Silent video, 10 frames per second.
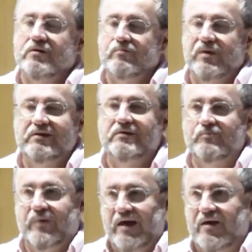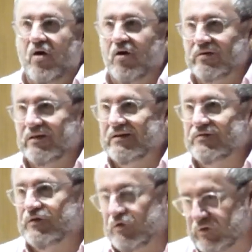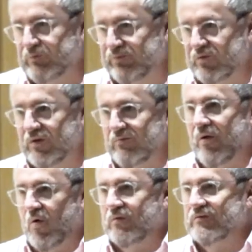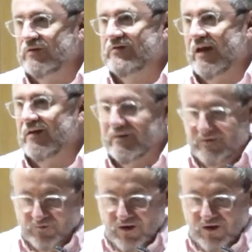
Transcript: the big debate on the induced pluripotent cells,